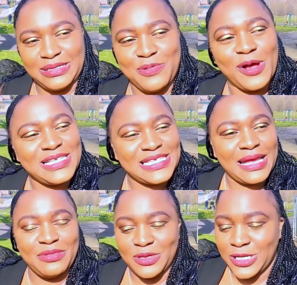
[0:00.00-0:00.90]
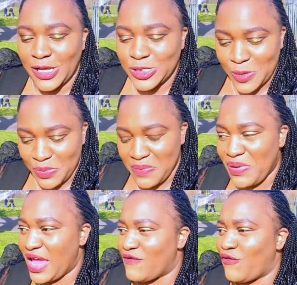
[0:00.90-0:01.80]
because it's something I was not
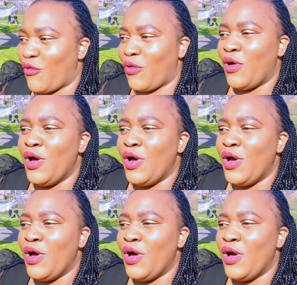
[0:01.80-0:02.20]
prepared for.